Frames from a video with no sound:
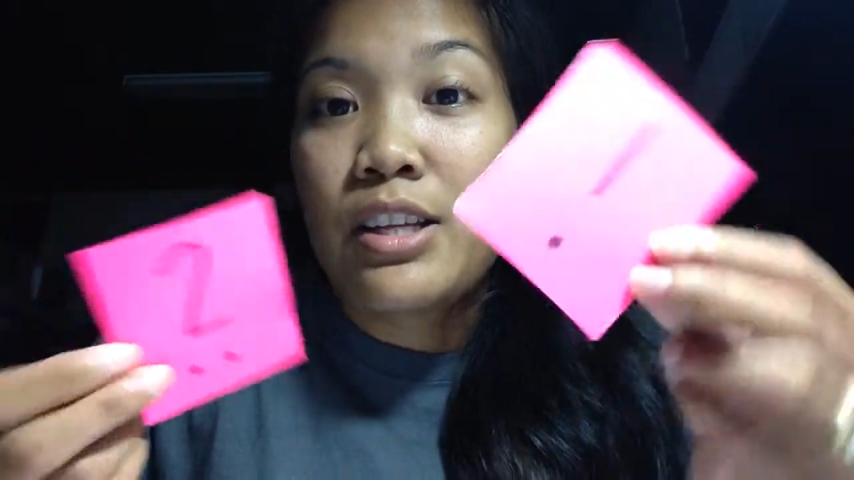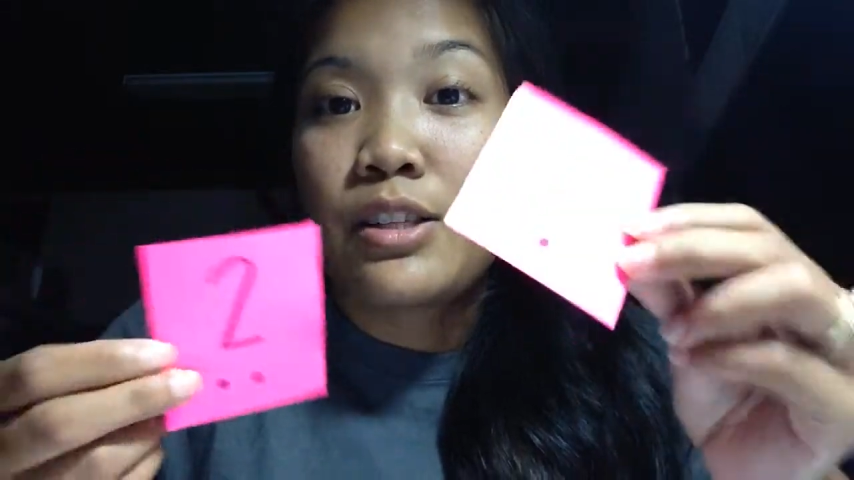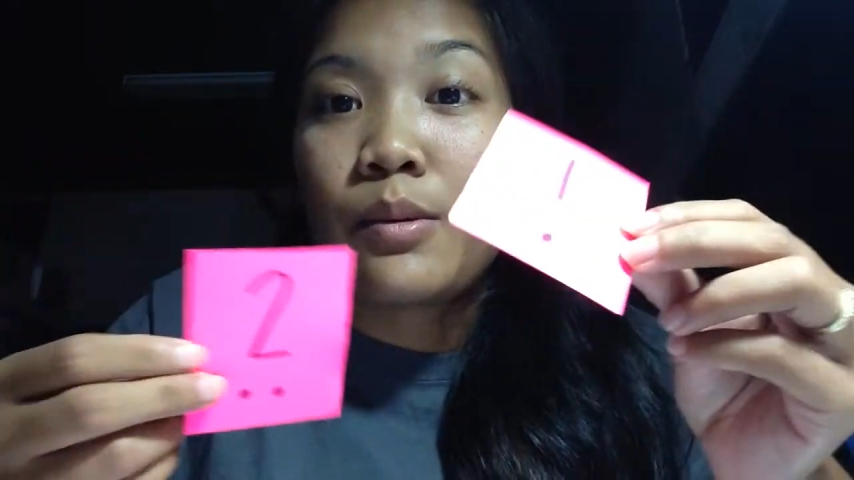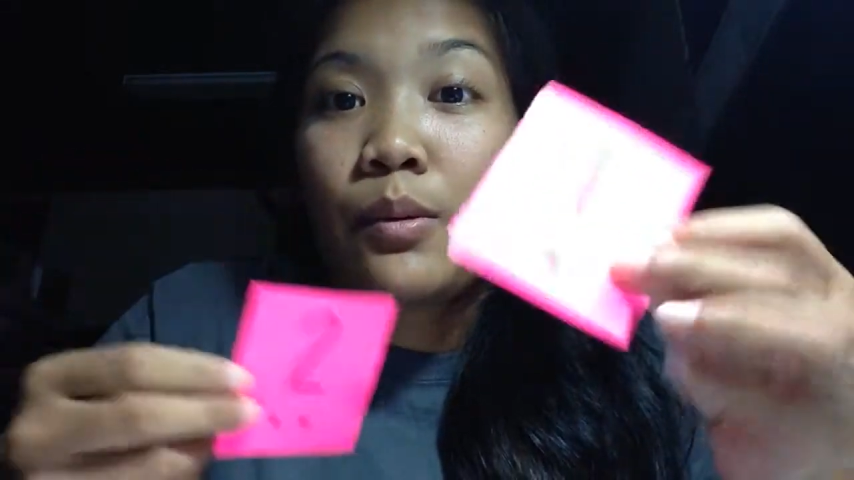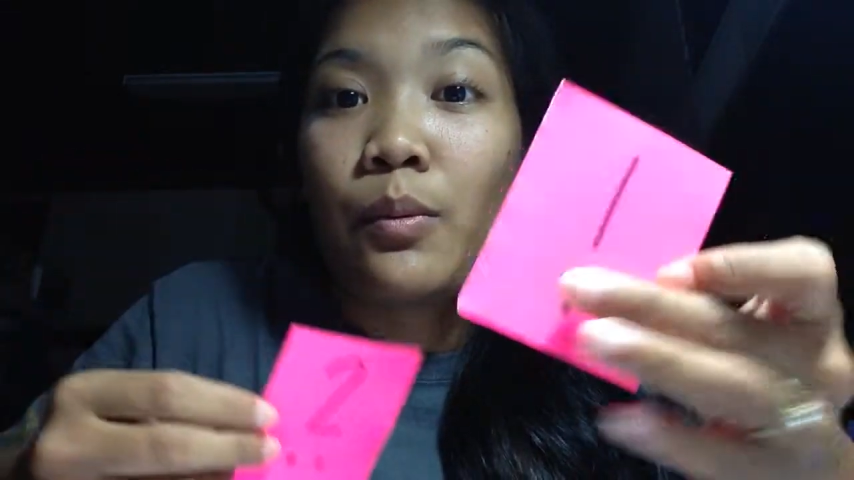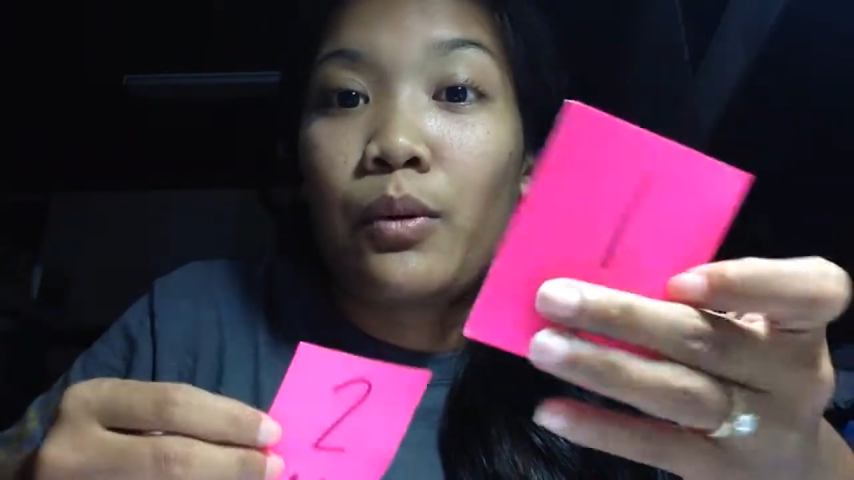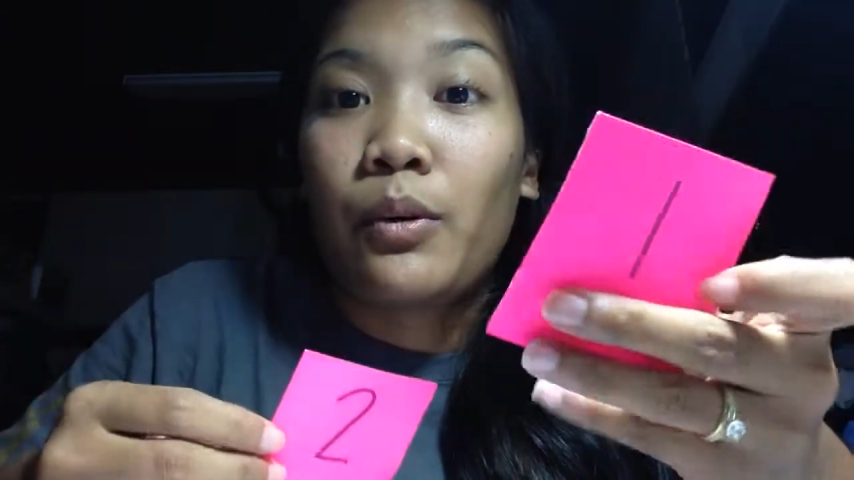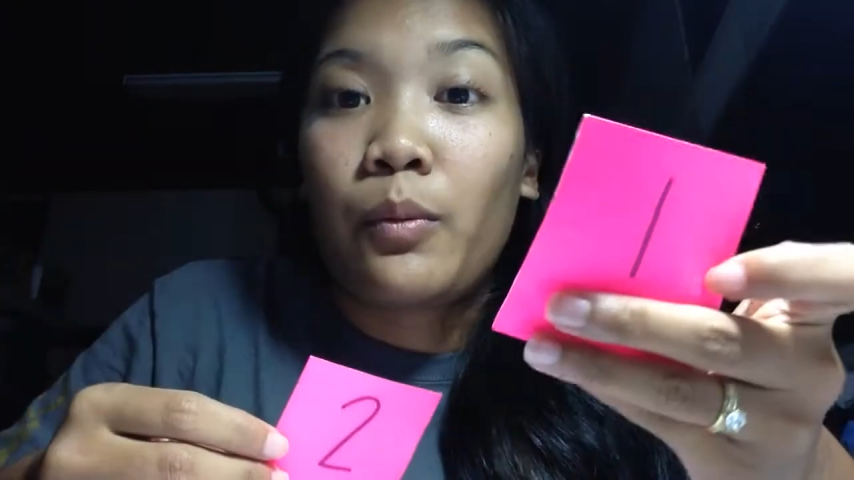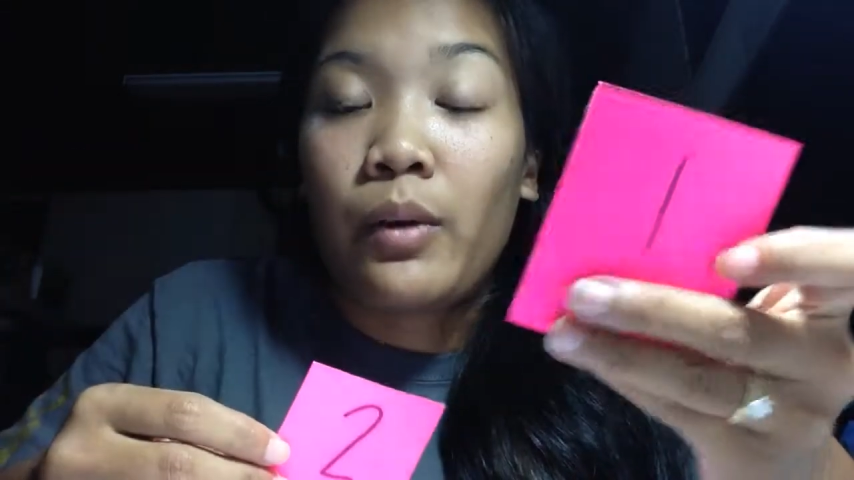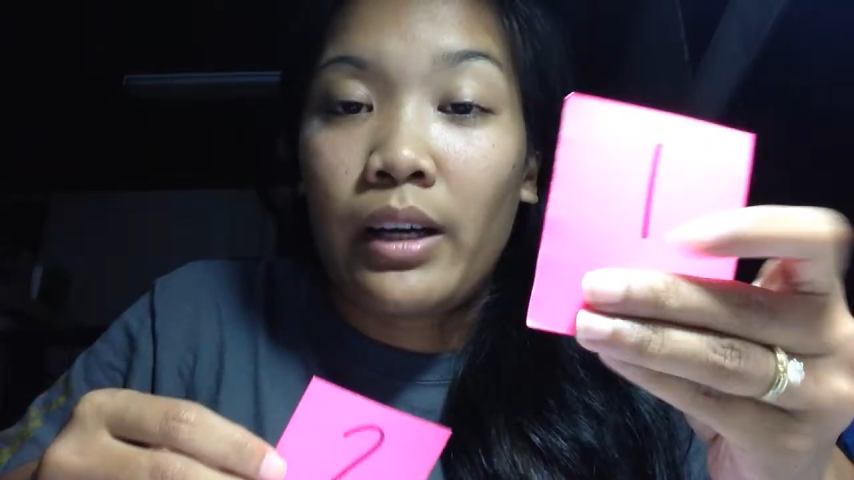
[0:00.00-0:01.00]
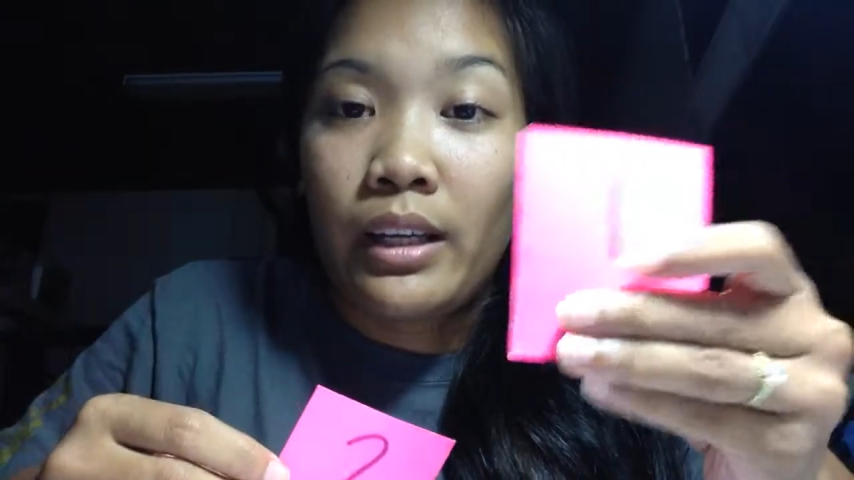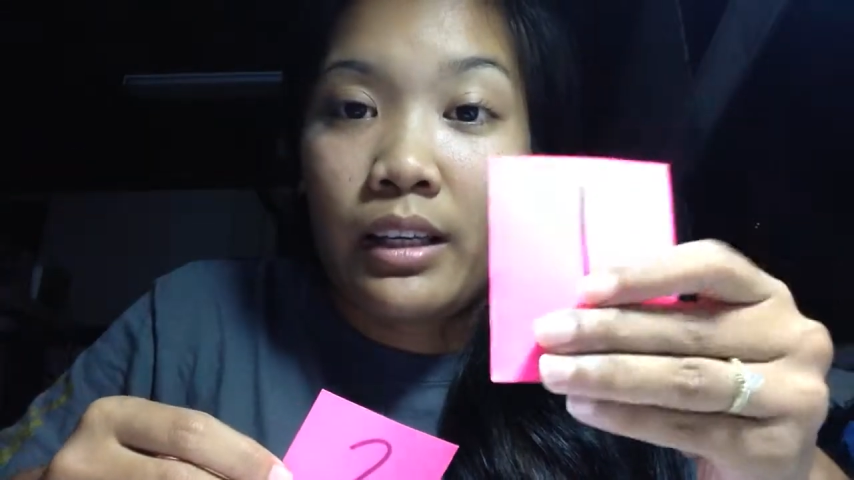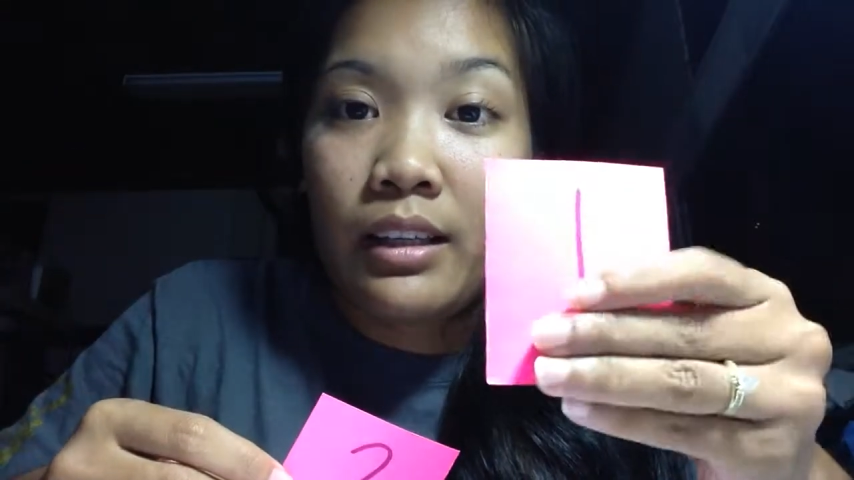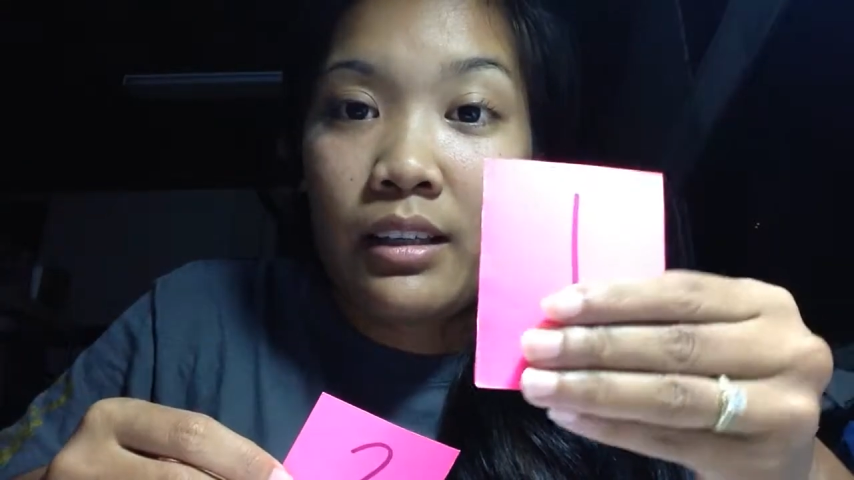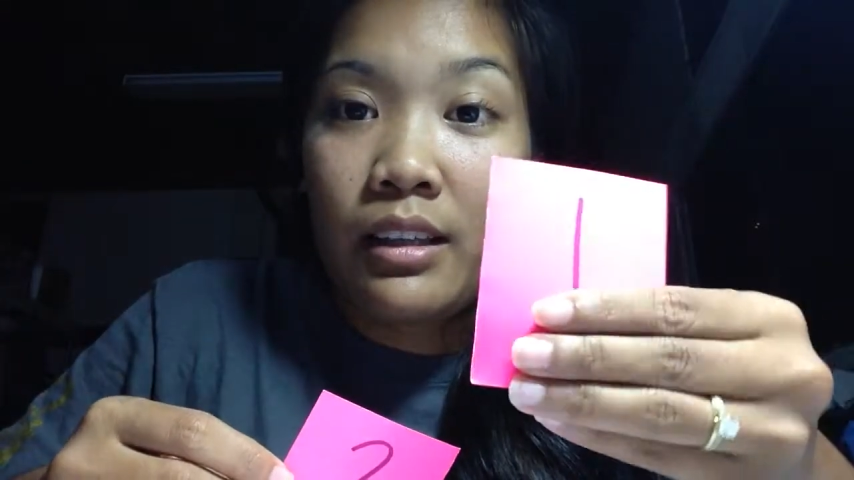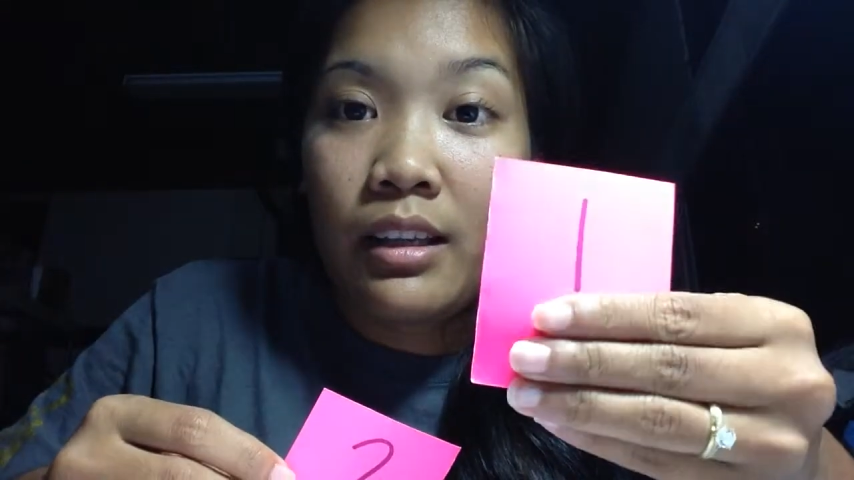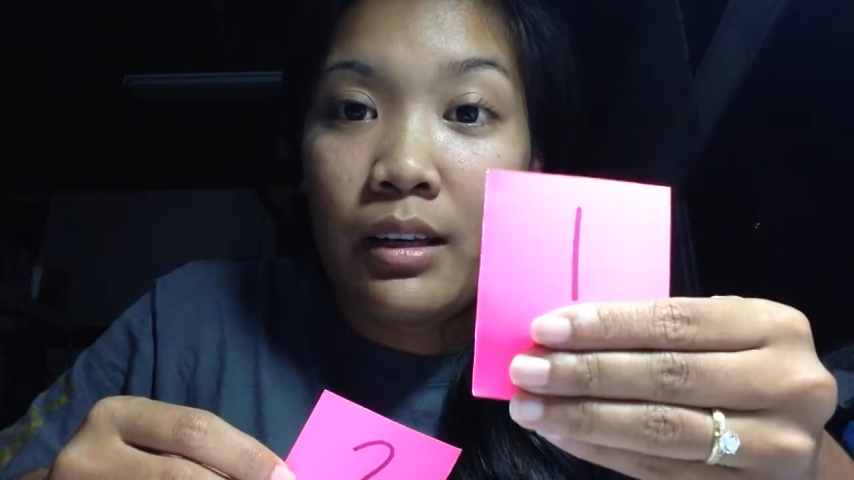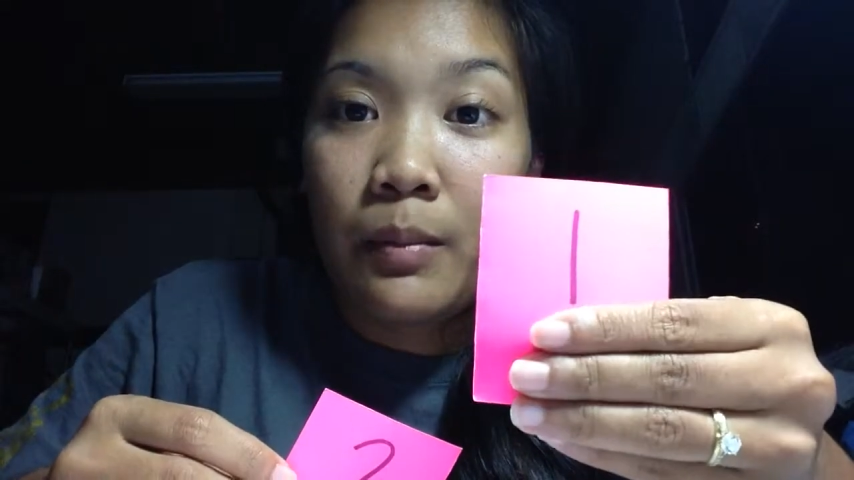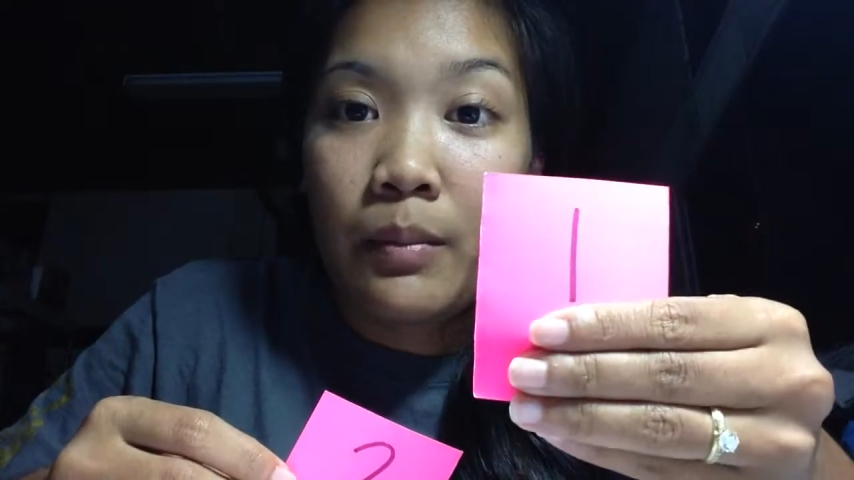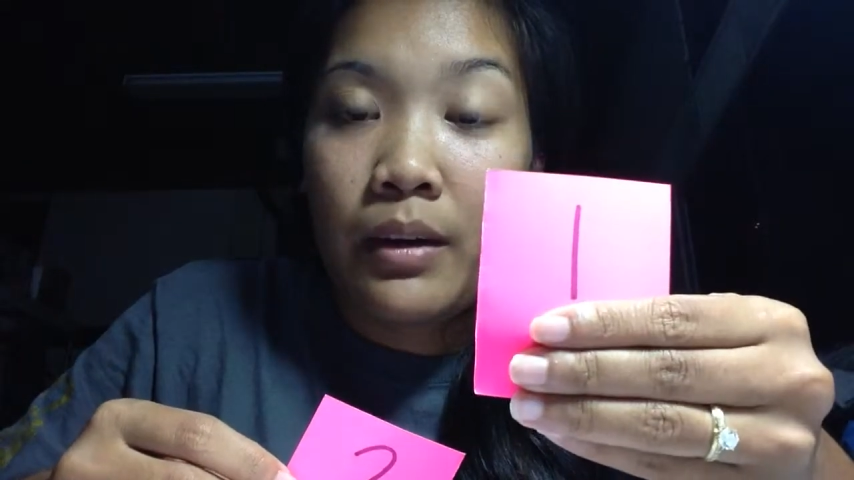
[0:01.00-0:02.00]
So we wrote a 1, the
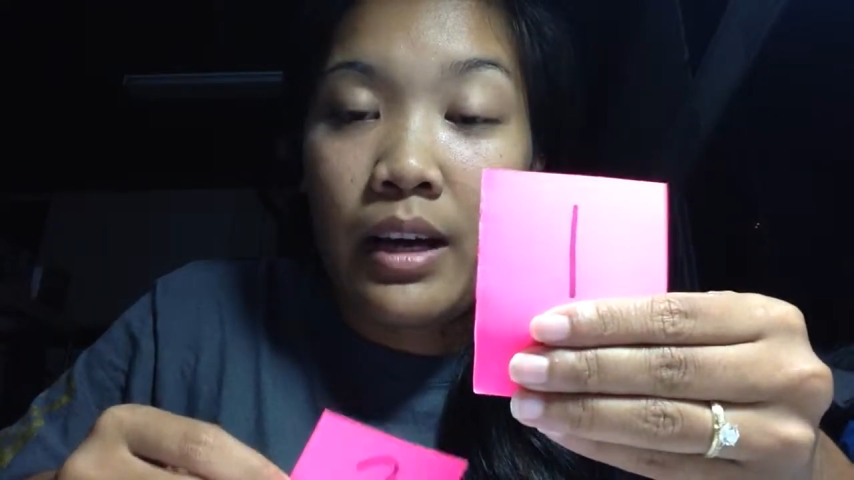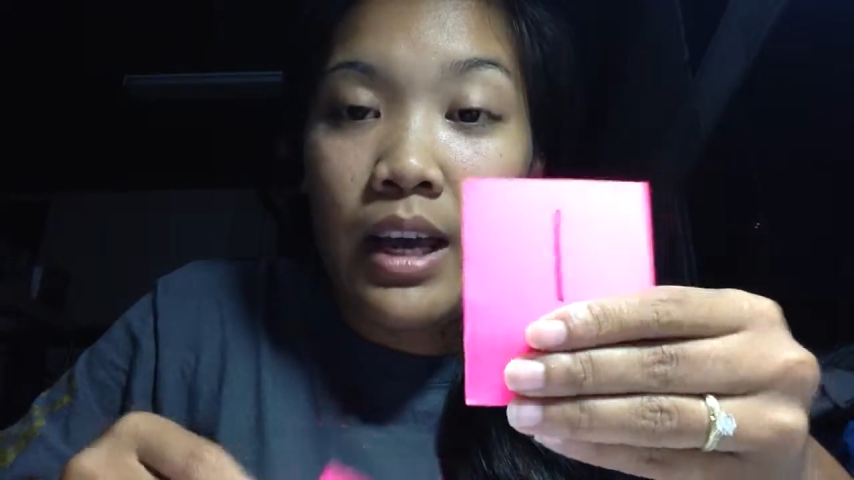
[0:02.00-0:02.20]
number,